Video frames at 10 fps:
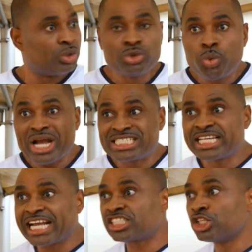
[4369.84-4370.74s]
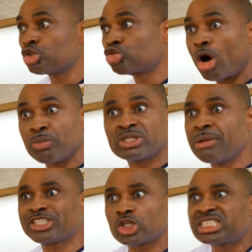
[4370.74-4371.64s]
With the way she gets into trouble, they
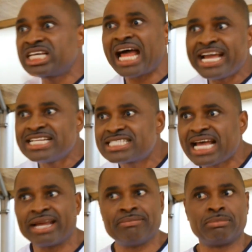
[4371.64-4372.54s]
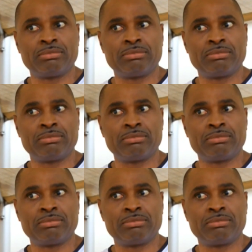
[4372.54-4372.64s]
might just kill her anytime.